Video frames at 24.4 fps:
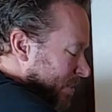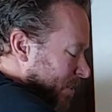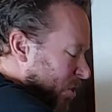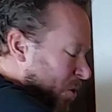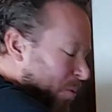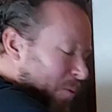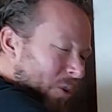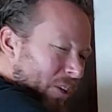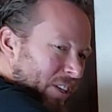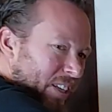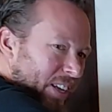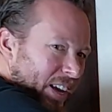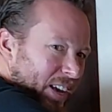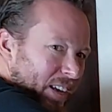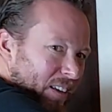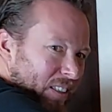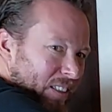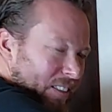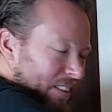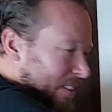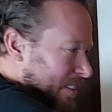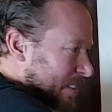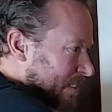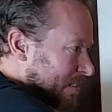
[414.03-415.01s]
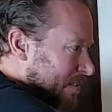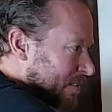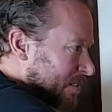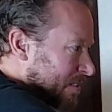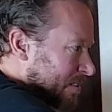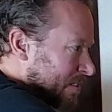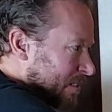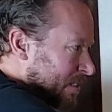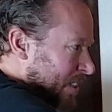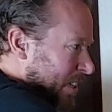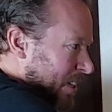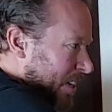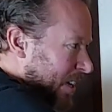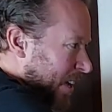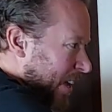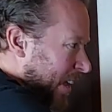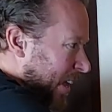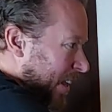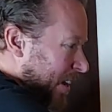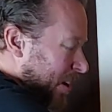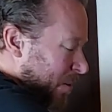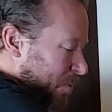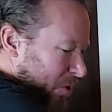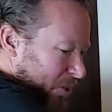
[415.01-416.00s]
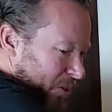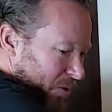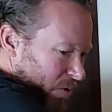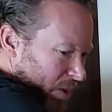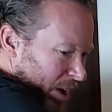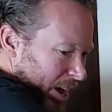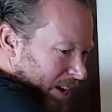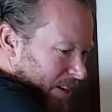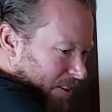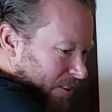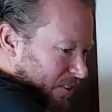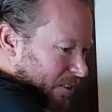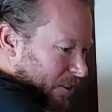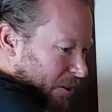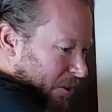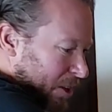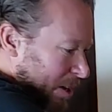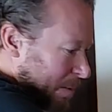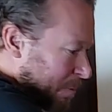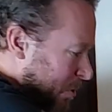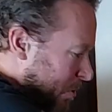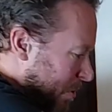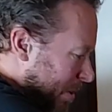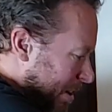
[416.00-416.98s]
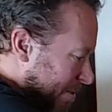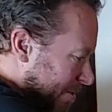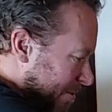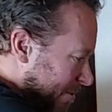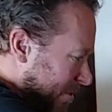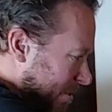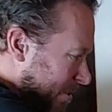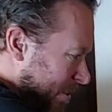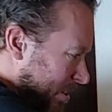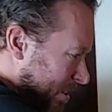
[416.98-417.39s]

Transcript: No more tangles. And it was right on the thumb drive,